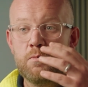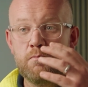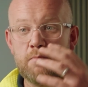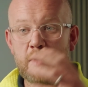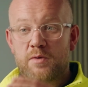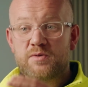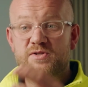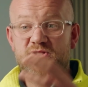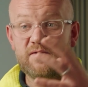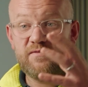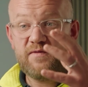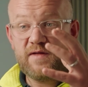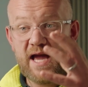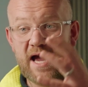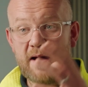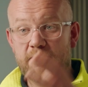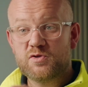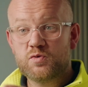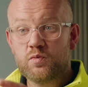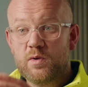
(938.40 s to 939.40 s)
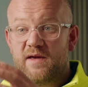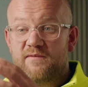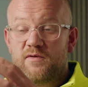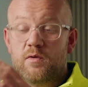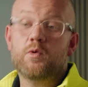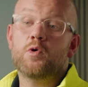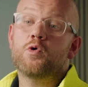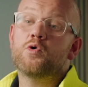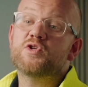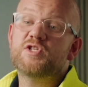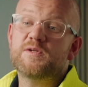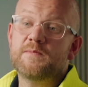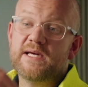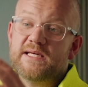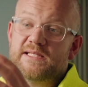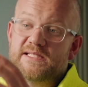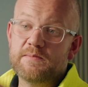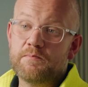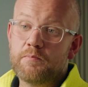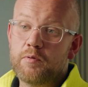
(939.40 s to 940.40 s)
Most of the apps will give you an
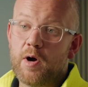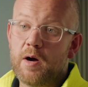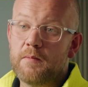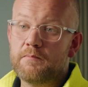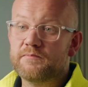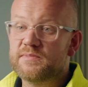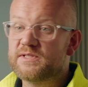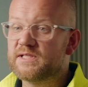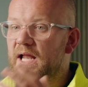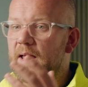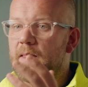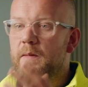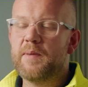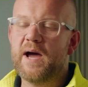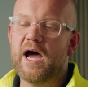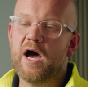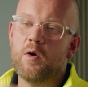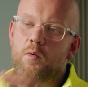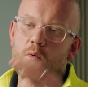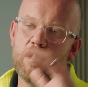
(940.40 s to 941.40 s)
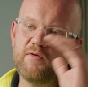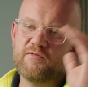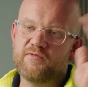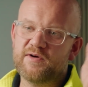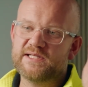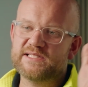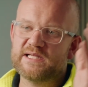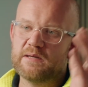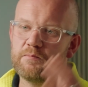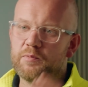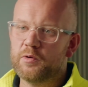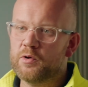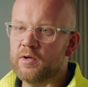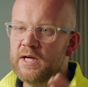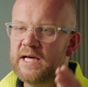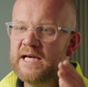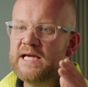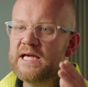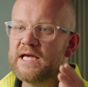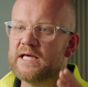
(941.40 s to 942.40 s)
automated prompt, so like the Powerwall, for example,
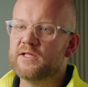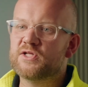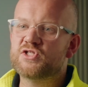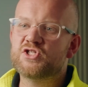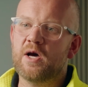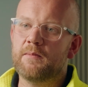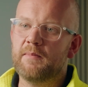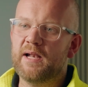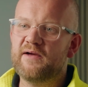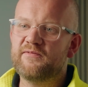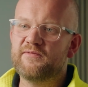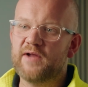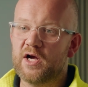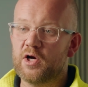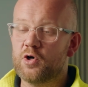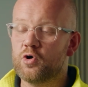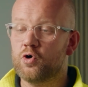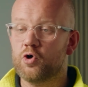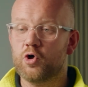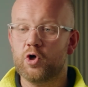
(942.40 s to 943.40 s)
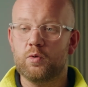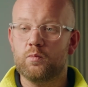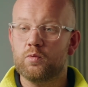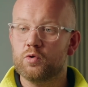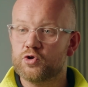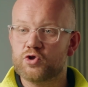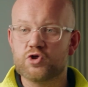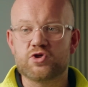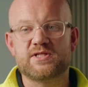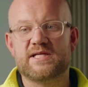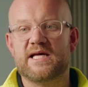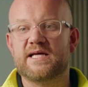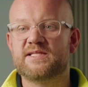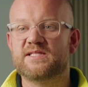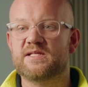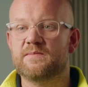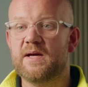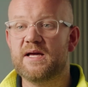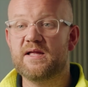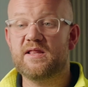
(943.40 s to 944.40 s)
in the top left-hand corner will just
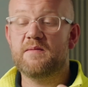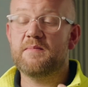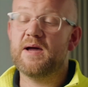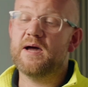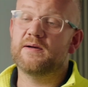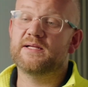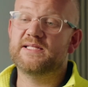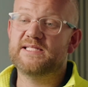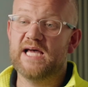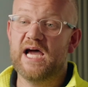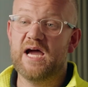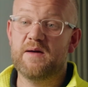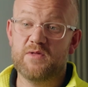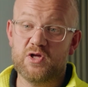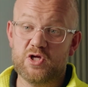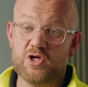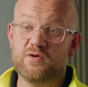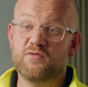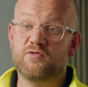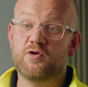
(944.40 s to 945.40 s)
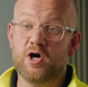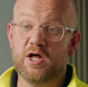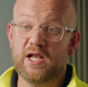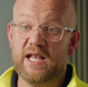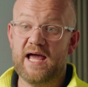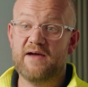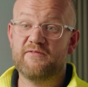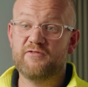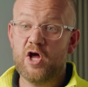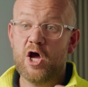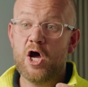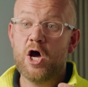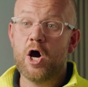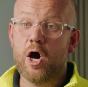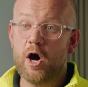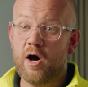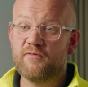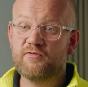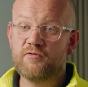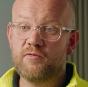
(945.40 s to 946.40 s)
estimate the amount of time that you've got left
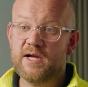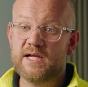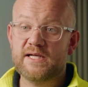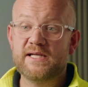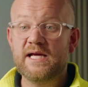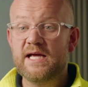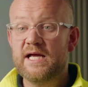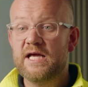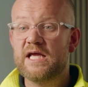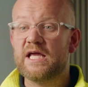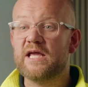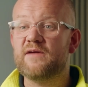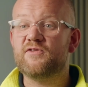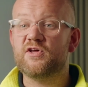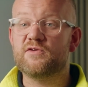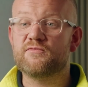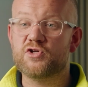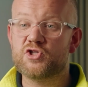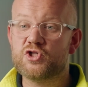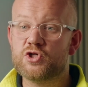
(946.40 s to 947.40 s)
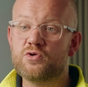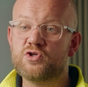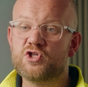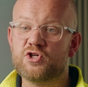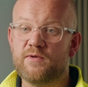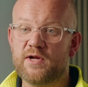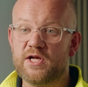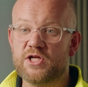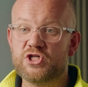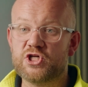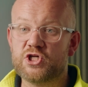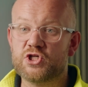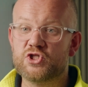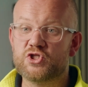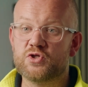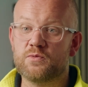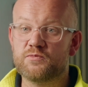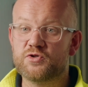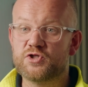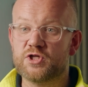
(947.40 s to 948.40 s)
off-grid. If you reduce your energy
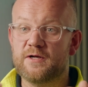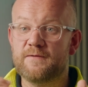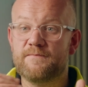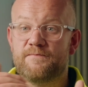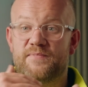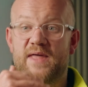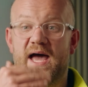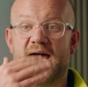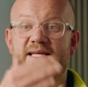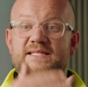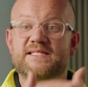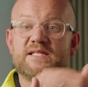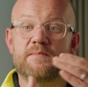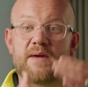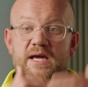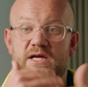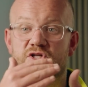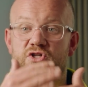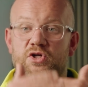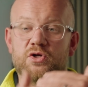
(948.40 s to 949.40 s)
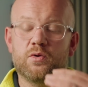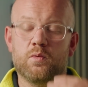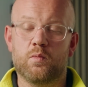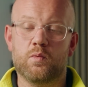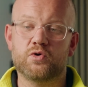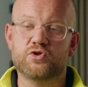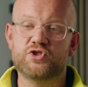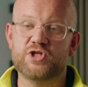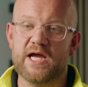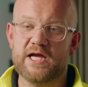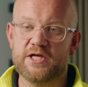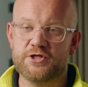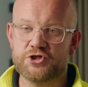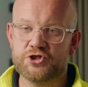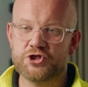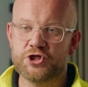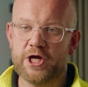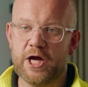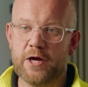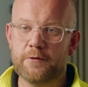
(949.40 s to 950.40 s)
consumption, that estimation will change
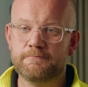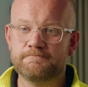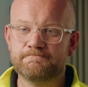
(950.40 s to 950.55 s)
as you go.